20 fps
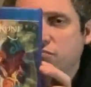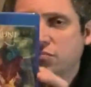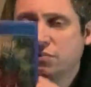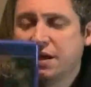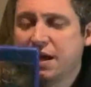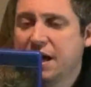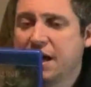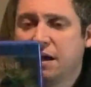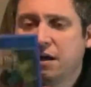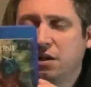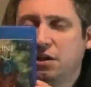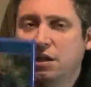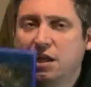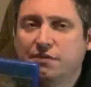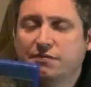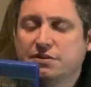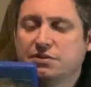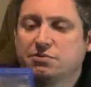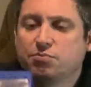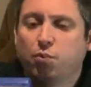yeah, I
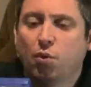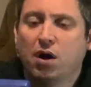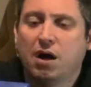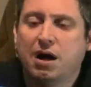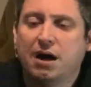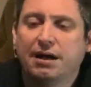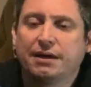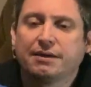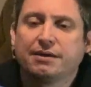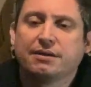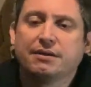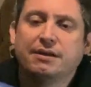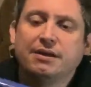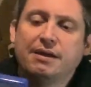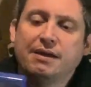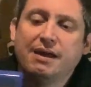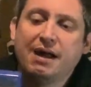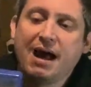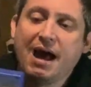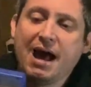love his work.
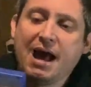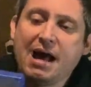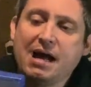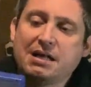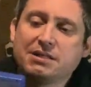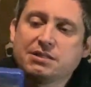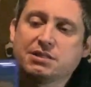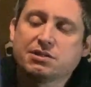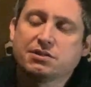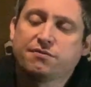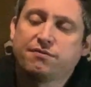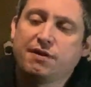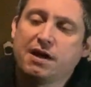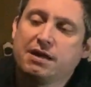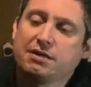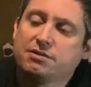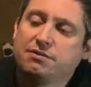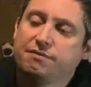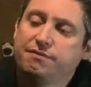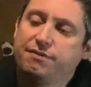And it's
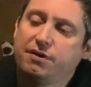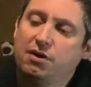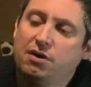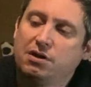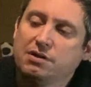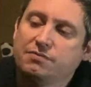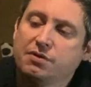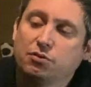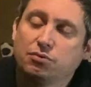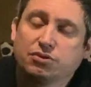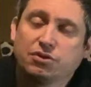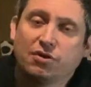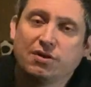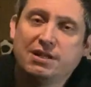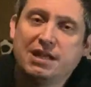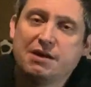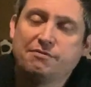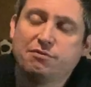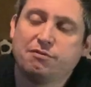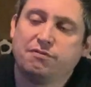
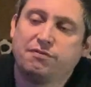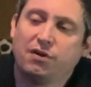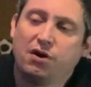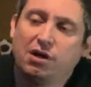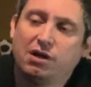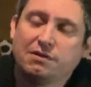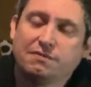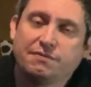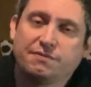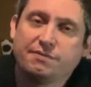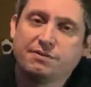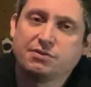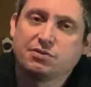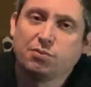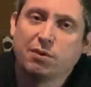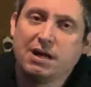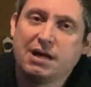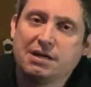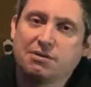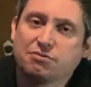level 5 as
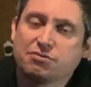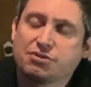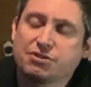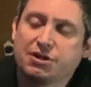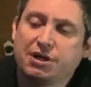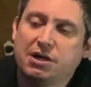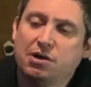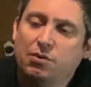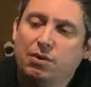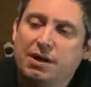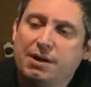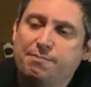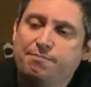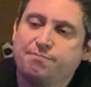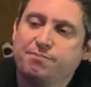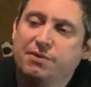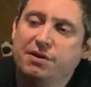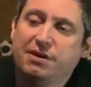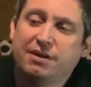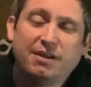well,
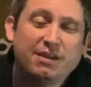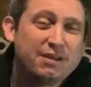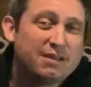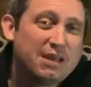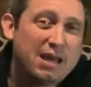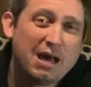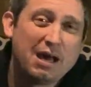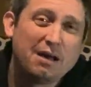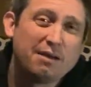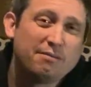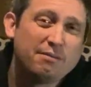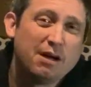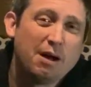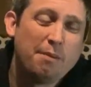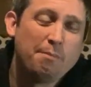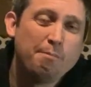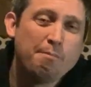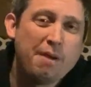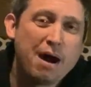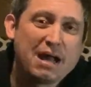so yeah,
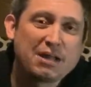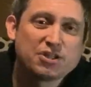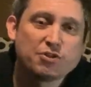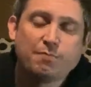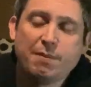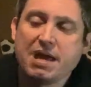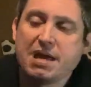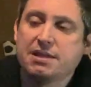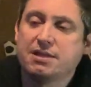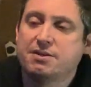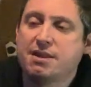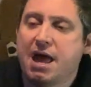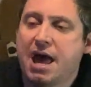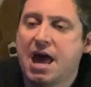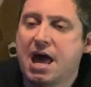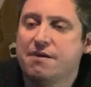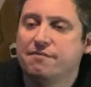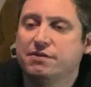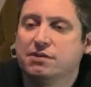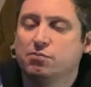a match made in
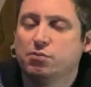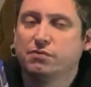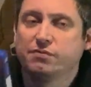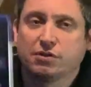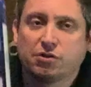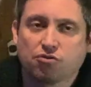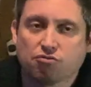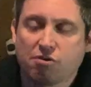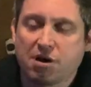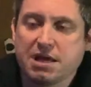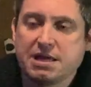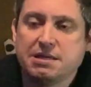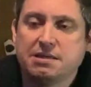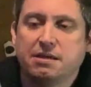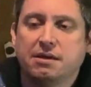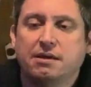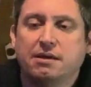heaven with a great